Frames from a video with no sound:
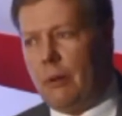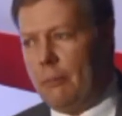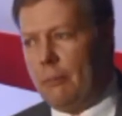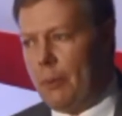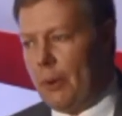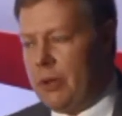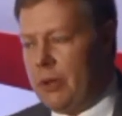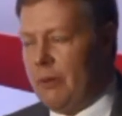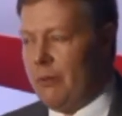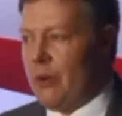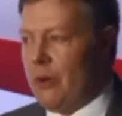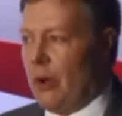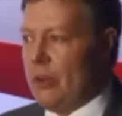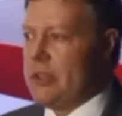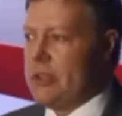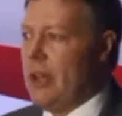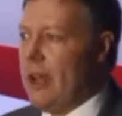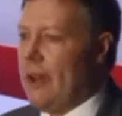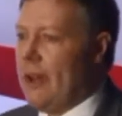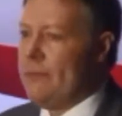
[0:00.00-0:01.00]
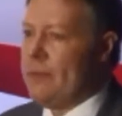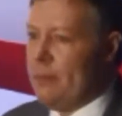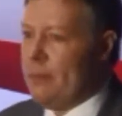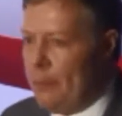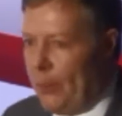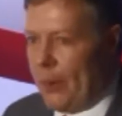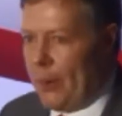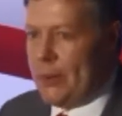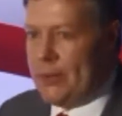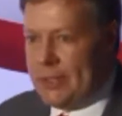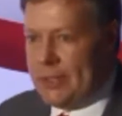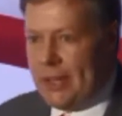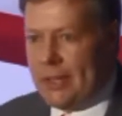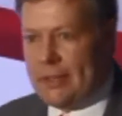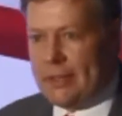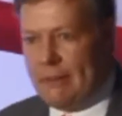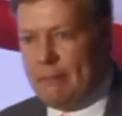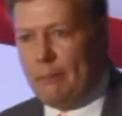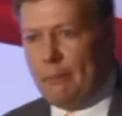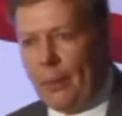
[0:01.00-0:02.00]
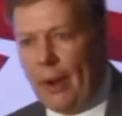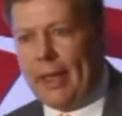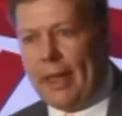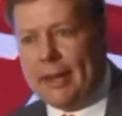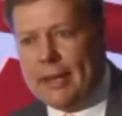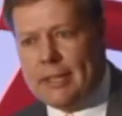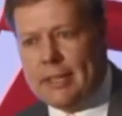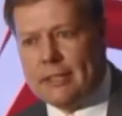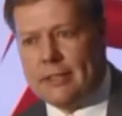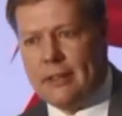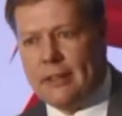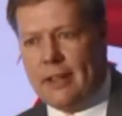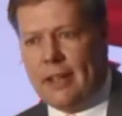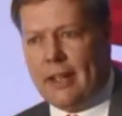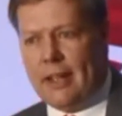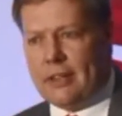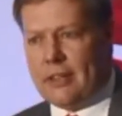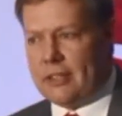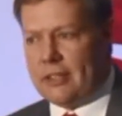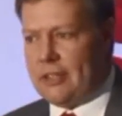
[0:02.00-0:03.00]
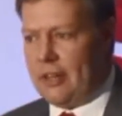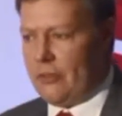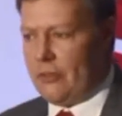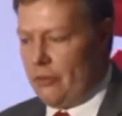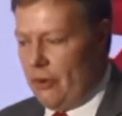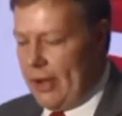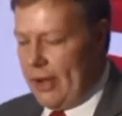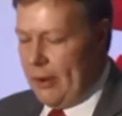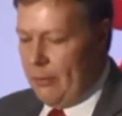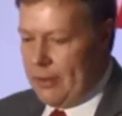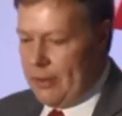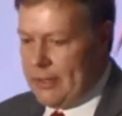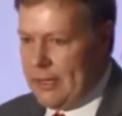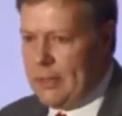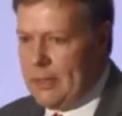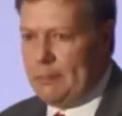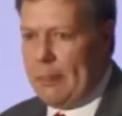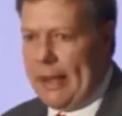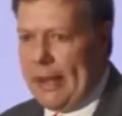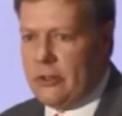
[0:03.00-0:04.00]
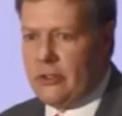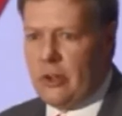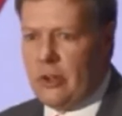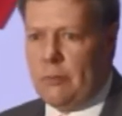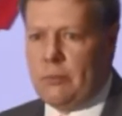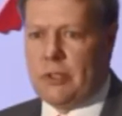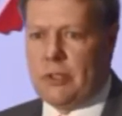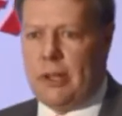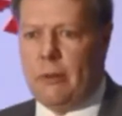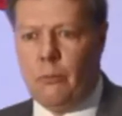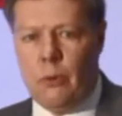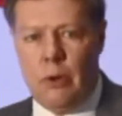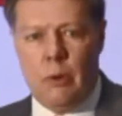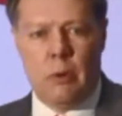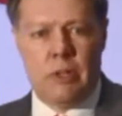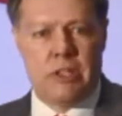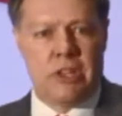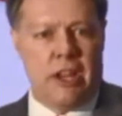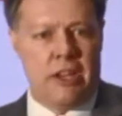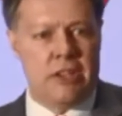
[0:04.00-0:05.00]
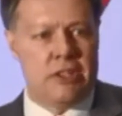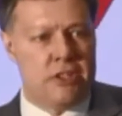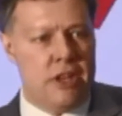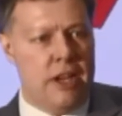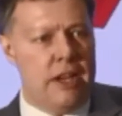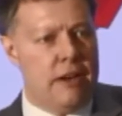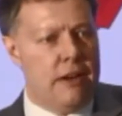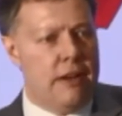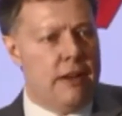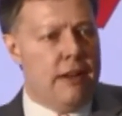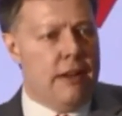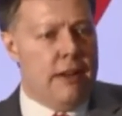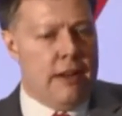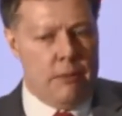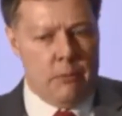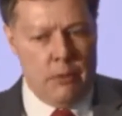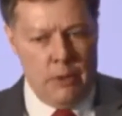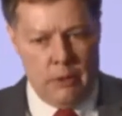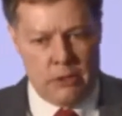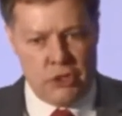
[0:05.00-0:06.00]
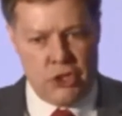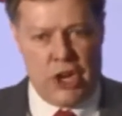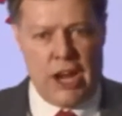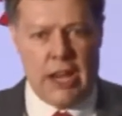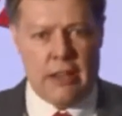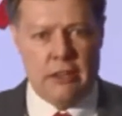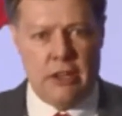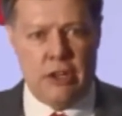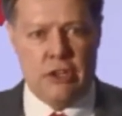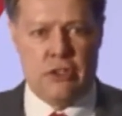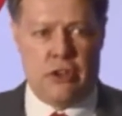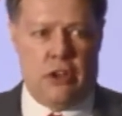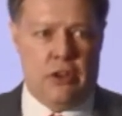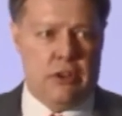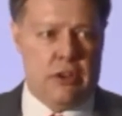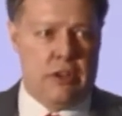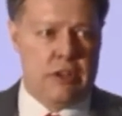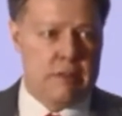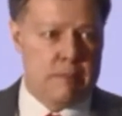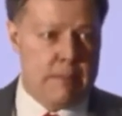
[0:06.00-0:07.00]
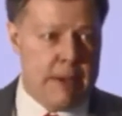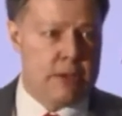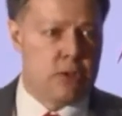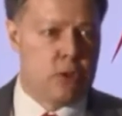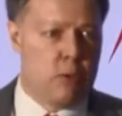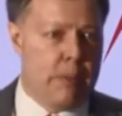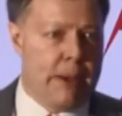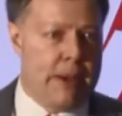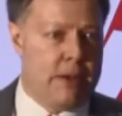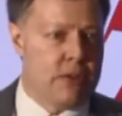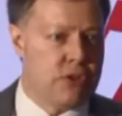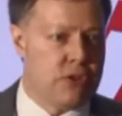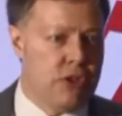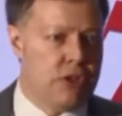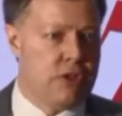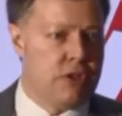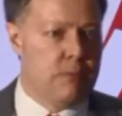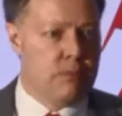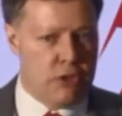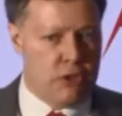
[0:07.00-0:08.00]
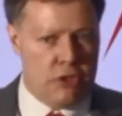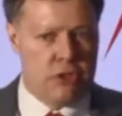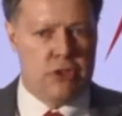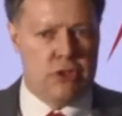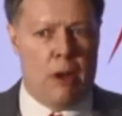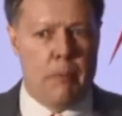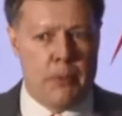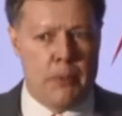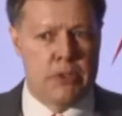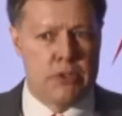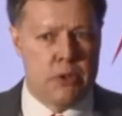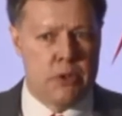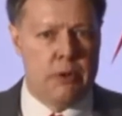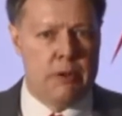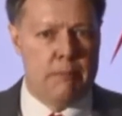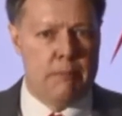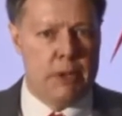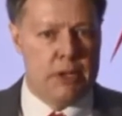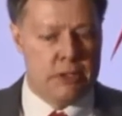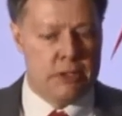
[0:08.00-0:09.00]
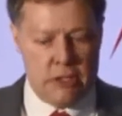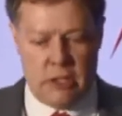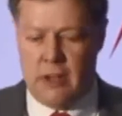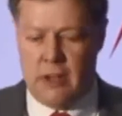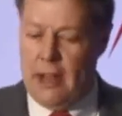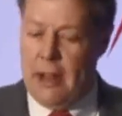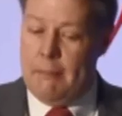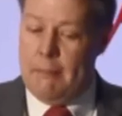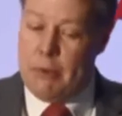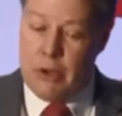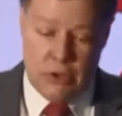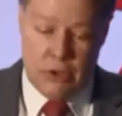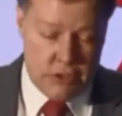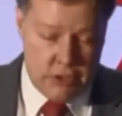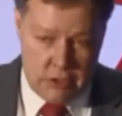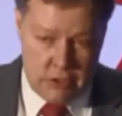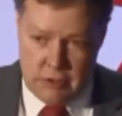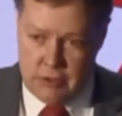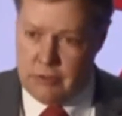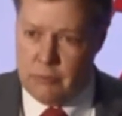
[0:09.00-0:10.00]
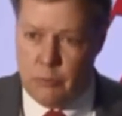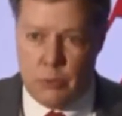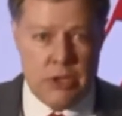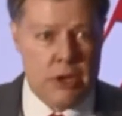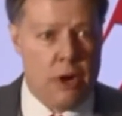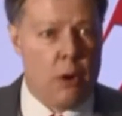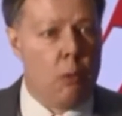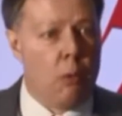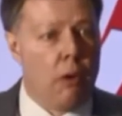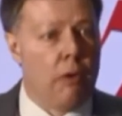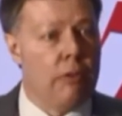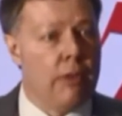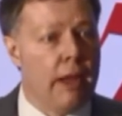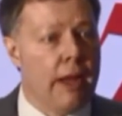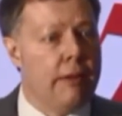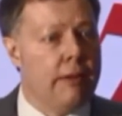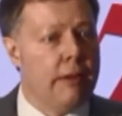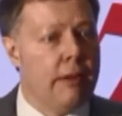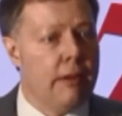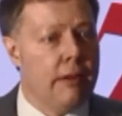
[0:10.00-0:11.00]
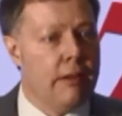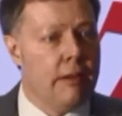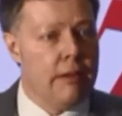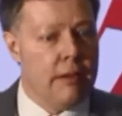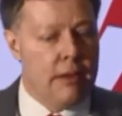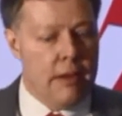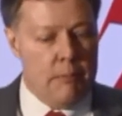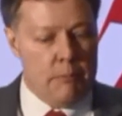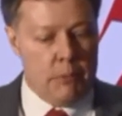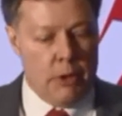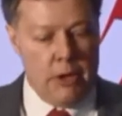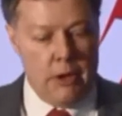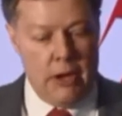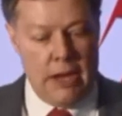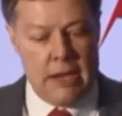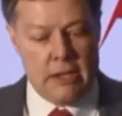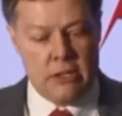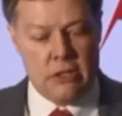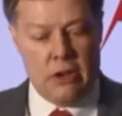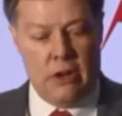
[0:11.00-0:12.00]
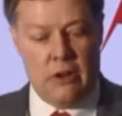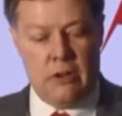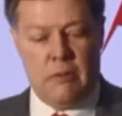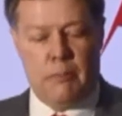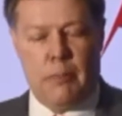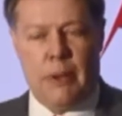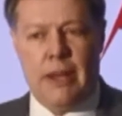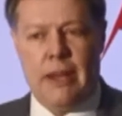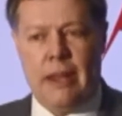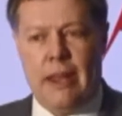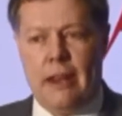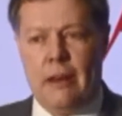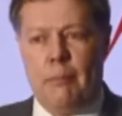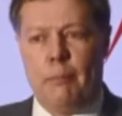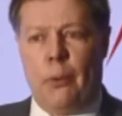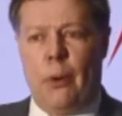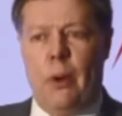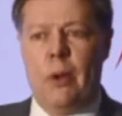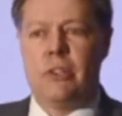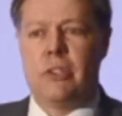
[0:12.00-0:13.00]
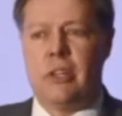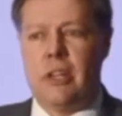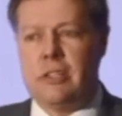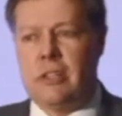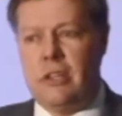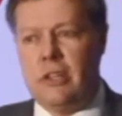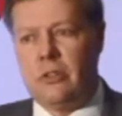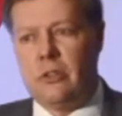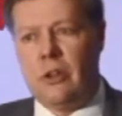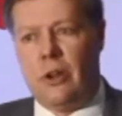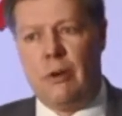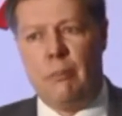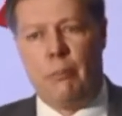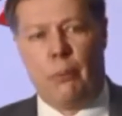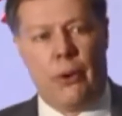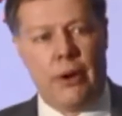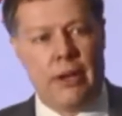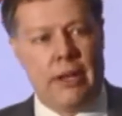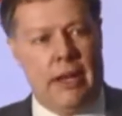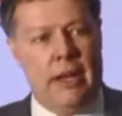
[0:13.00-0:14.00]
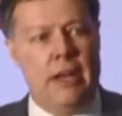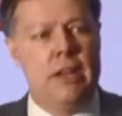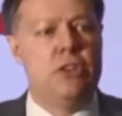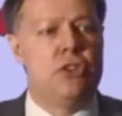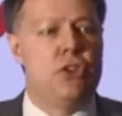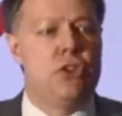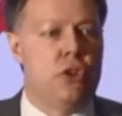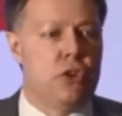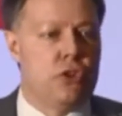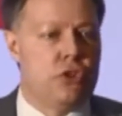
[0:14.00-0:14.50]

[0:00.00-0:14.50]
but you've got to have the process in place that says, right, when this patch comes in, we will test it, and we will check that it's not going to mess up our systems and stop us doing business, because we don't want that. But it is going to be in a process that's going to bring it into your